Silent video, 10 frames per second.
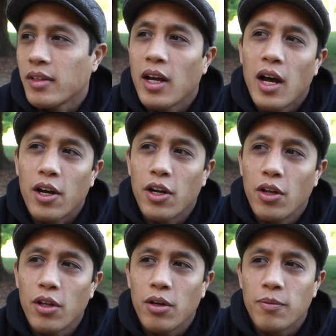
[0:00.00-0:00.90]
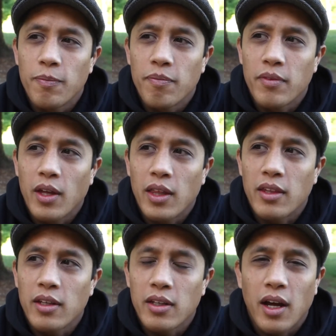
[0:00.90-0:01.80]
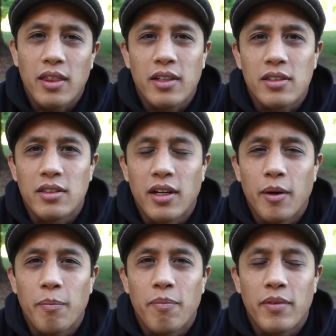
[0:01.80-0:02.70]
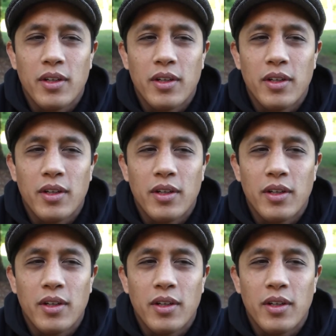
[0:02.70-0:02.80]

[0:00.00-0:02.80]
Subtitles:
I don't know though. I think it's dumb.